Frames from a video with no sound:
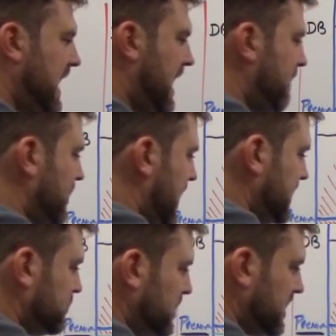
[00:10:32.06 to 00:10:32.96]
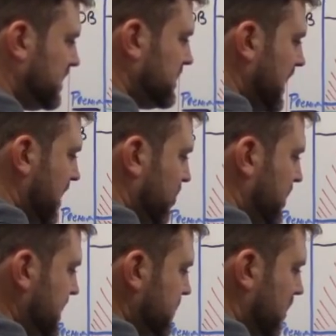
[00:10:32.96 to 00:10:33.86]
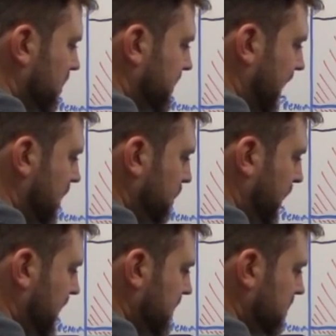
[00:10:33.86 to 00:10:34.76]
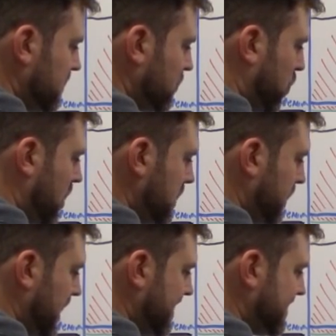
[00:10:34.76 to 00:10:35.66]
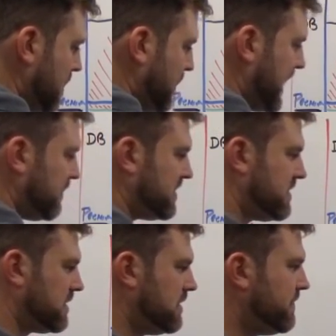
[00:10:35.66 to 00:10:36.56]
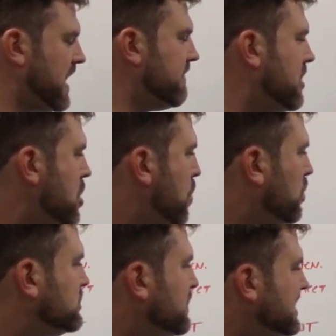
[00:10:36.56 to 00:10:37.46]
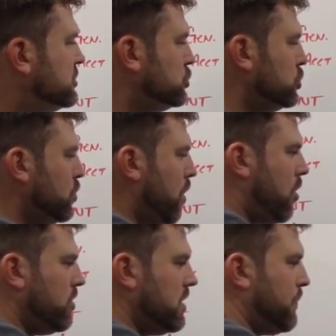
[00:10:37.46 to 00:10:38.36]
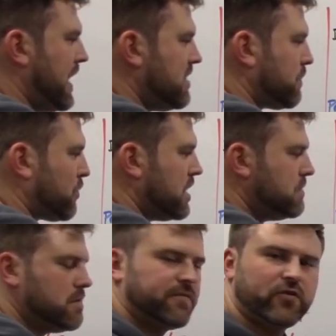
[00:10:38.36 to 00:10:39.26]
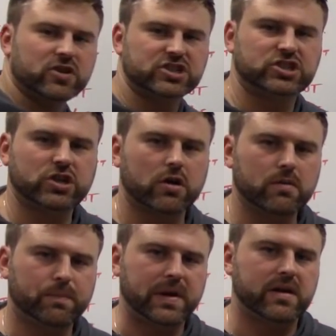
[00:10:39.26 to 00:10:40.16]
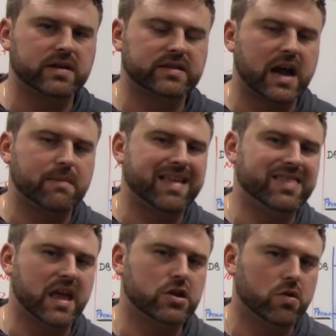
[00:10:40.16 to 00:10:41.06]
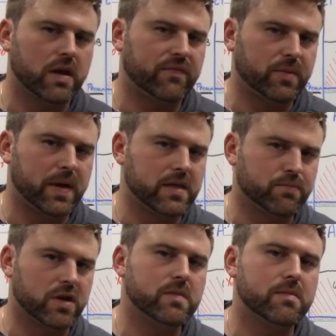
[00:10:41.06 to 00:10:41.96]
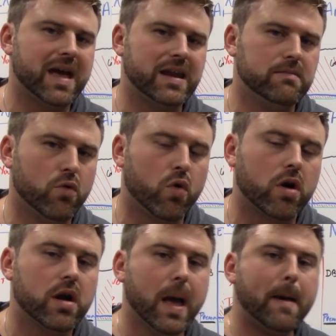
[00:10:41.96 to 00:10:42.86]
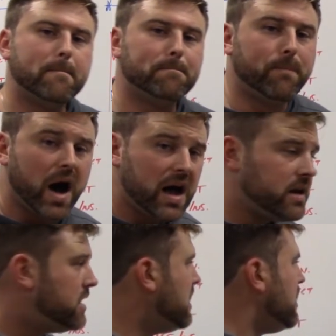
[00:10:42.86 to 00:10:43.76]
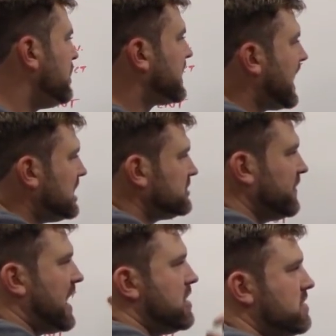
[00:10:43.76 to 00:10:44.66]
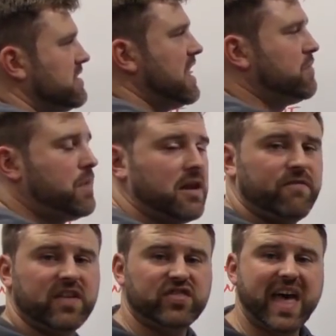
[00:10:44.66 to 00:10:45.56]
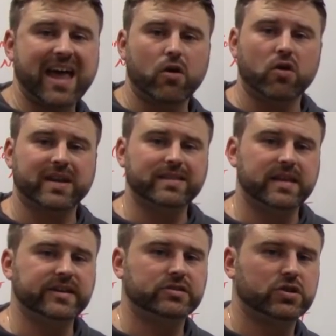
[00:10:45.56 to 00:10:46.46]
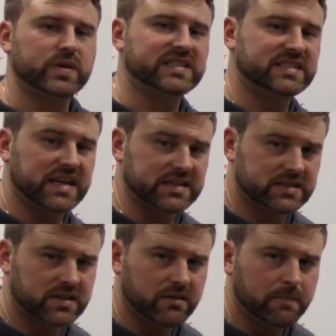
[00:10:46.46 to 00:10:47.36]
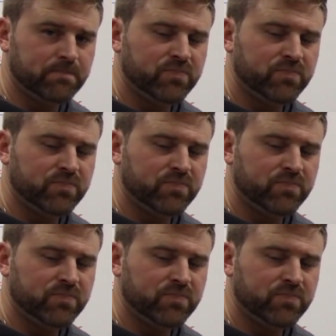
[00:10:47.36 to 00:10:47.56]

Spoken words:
I have that is because these are 10 pays, 20 pays, and paid up to 65, which means you only pay the premium for a certain period of time, and then you don't have to pay the premium anymore, but the cash value, the death benefit, that all continues to exist.